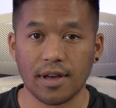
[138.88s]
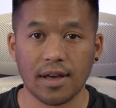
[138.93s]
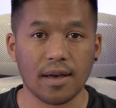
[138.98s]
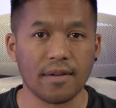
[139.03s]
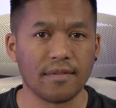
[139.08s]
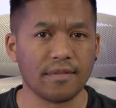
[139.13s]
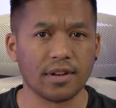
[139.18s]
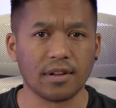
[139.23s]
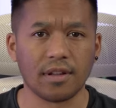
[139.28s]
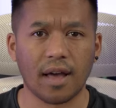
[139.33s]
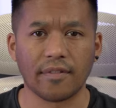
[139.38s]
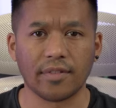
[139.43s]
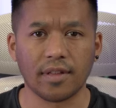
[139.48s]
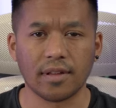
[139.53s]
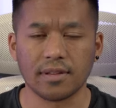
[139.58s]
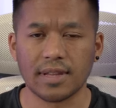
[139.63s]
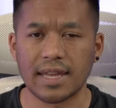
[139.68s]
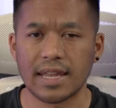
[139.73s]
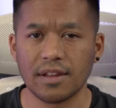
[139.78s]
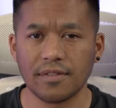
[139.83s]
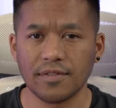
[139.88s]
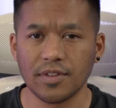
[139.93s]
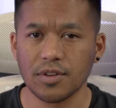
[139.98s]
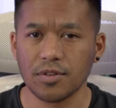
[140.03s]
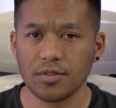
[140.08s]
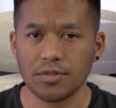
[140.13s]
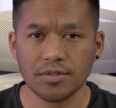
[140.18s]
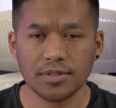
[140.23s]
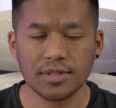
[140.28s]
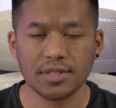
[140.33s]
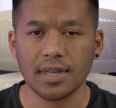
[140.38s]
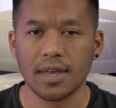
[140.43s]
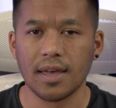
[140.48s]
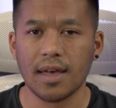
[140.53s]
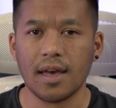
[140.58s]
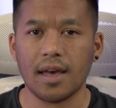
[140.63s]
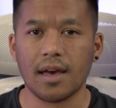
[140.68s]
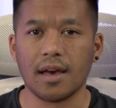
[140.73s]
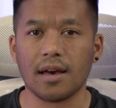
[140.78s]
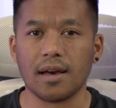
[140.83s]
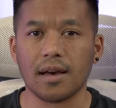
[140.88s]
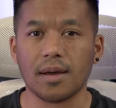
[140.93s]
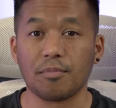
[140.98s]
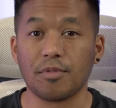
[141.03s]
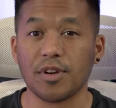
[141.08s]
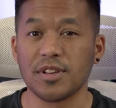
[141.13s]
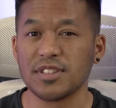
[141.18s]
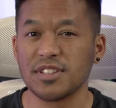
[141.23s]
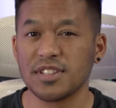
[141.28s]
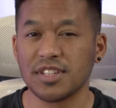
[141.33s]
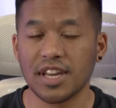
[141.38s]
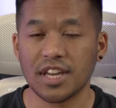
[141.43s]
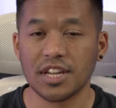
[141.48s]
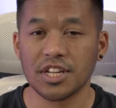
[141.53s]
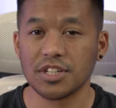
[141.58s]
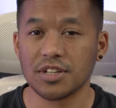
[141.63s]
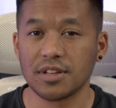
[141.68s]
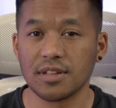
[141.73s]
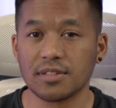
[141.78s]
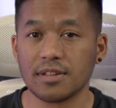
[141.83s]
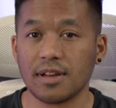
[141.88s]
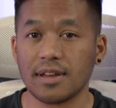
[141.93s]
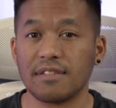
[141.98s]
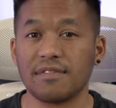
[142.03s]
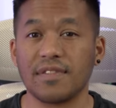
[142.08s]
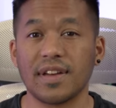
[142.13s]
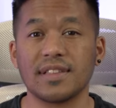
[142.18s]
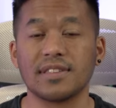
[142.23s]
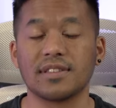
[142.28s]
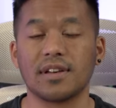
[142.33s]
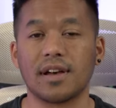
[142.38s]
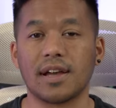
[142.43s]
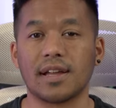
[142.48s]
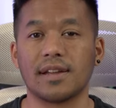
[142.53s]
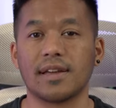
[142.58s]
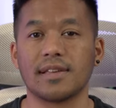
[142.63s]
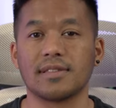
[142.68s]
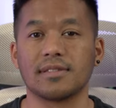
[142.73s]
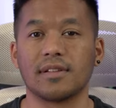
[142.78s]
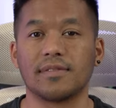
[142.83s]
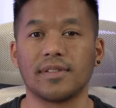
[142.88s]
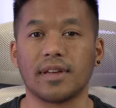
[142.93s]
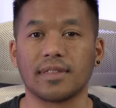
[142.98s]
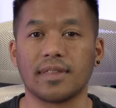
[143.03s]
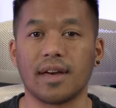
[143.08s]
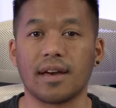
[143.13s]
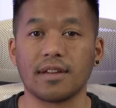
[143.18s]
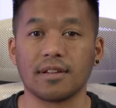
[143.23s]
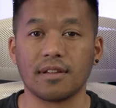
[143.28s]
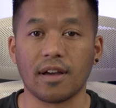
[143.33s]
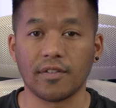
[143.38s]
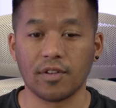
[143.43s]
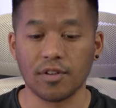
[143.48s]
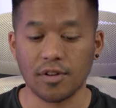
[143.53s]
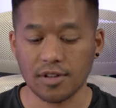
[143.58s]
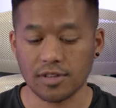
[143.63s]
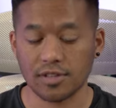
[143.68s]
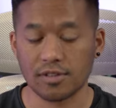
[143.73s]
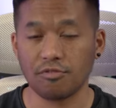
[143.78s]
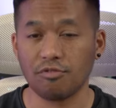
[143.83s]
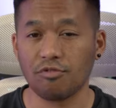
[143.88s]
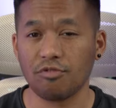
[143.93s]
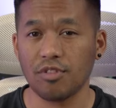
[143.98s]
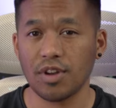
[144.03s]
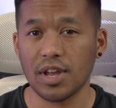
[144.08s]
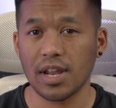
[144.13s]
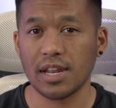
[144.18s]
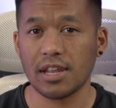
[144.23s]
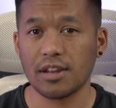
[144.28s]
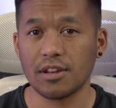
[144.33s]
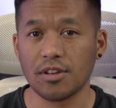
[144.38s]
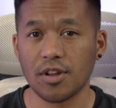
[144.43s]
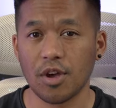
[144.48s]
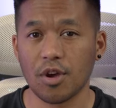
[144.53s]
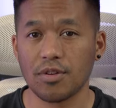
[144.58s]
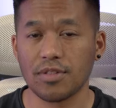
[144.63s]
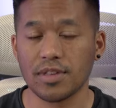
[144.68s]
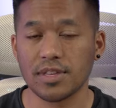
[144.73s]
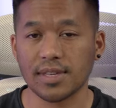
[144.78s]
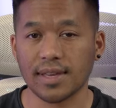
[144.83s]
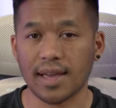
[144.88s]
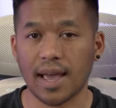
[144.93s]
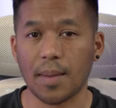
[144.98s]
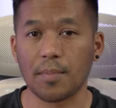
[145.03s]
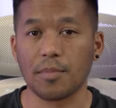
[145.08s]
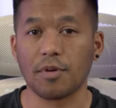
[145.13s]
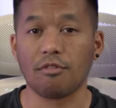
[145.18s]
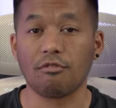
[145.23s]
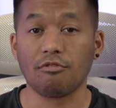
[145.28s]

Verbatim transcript: I've done interviews, presentations, events, highlights, stuff like that. I've gotten to really know this camera